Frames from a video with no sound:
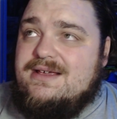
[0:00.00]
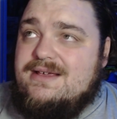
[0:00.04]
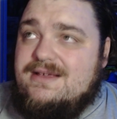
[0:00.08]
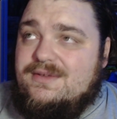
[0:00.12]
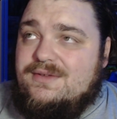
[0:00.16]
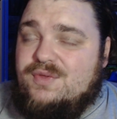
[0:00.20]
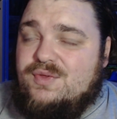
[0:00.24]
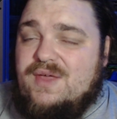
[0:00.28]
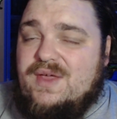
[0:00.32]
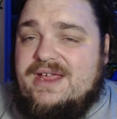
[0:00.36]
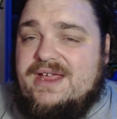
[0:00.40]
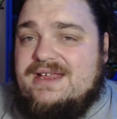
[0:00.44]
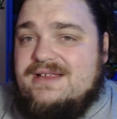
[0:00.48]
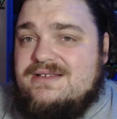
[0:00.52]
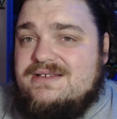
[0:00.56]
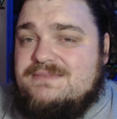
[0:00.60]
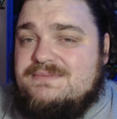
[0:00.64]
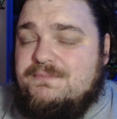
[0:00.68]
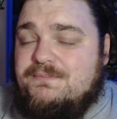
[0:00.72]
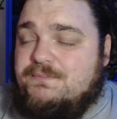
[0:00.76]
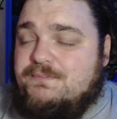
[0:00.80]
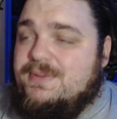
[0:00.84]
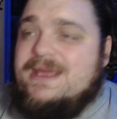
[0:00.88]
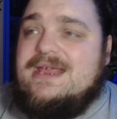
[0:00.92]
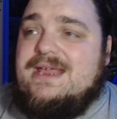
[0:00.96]
they
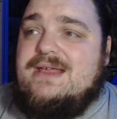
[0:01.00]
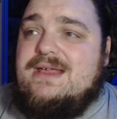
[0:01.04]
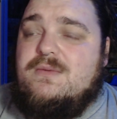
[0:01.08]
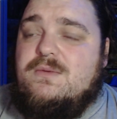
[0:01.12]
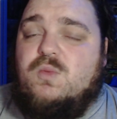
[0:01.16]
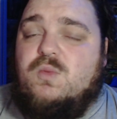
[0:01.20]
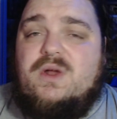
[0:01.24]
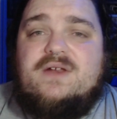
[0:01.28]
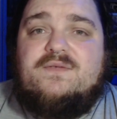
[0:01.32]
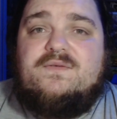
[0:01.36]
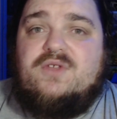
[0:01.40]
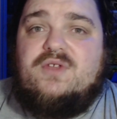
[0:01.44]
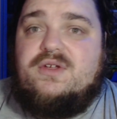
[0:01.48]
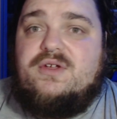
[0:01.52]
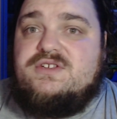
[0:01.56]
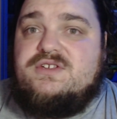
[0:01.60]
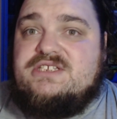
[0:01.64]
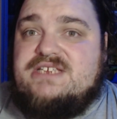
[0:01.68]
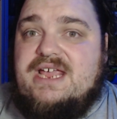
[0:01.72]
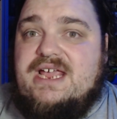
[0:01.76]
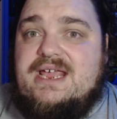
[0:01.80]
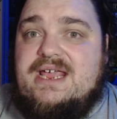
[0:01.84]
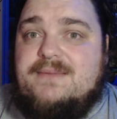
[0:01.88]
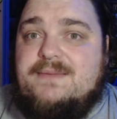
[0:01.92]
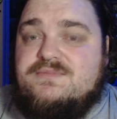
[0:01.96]
can be one of those
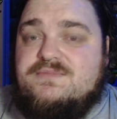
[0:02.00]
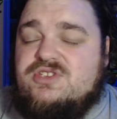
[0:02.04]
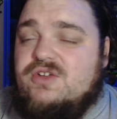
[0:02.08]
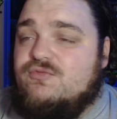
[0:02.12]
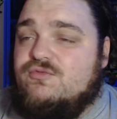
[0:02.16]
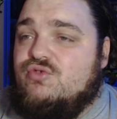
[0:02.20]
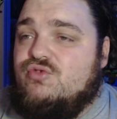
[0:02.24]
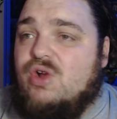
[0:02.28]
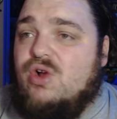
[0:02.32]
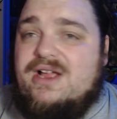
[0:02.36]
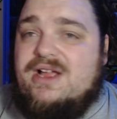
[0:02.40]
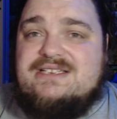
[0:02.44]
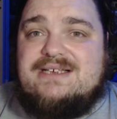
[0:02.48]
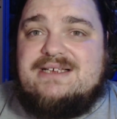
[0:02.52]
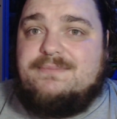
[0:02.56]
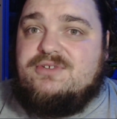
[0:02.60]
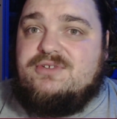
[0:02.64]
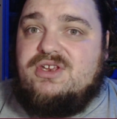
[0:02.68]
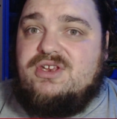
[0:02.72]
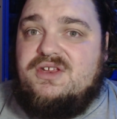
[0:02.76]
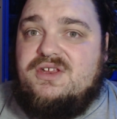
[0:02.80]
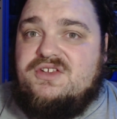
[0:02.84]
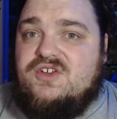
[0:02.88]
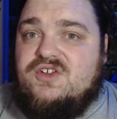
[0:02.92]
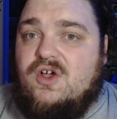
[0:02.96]
teams that rise up
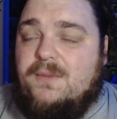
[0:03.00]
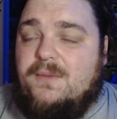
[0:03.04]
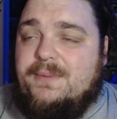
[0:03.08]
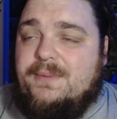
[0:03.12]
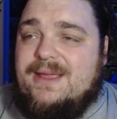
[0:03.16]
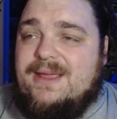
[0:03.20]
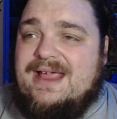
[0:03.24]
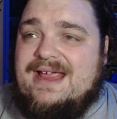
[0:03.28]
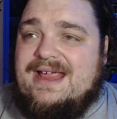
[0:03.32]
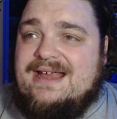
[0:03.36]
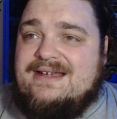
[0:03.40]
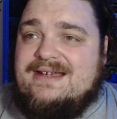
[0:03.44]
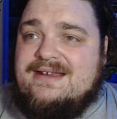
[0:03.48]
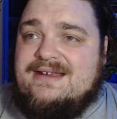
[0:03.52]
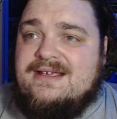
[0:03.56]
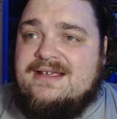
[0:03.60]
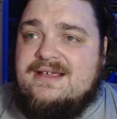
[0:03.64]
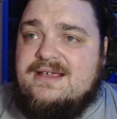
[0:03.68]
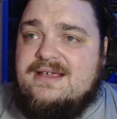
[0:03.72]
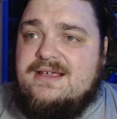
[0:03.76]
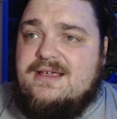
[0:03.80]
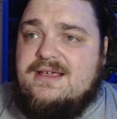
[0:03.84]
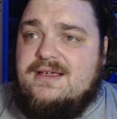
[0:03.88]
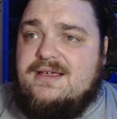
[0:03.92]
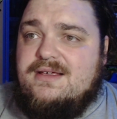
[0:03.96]
to the top and
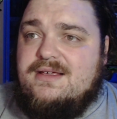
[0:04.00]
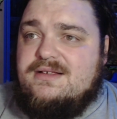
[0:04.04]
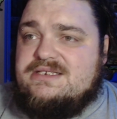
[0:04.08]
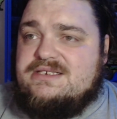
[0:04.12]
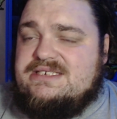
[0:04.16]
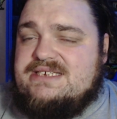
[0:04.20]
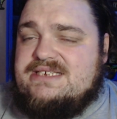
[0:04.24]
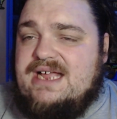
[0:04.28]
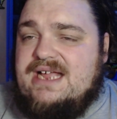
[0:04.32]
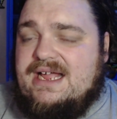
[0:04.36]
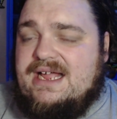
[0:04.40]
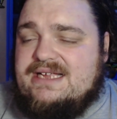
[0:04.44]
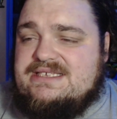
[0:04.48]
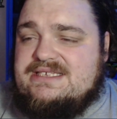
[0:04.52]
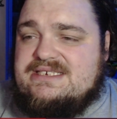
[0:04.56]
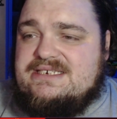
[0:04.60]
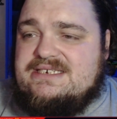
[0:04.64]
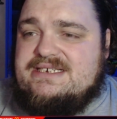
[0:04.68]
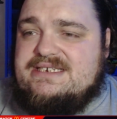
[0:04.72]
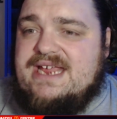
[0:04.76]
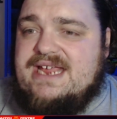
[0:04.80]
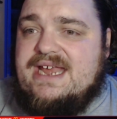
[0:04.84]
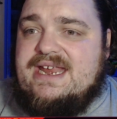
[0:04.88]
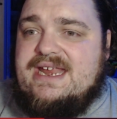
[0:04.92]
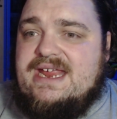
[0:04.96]
starts
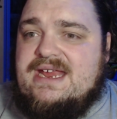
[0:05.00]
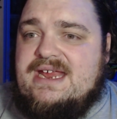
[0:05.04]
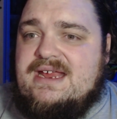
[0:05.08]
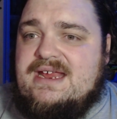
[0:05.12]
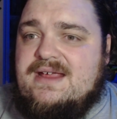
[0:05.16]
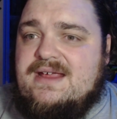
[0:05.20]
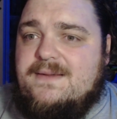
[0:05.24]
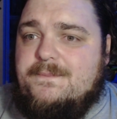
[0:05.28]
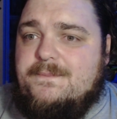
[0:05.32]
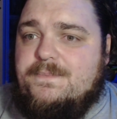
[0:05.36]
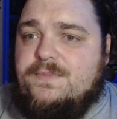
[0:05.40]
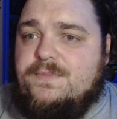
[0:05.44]
getting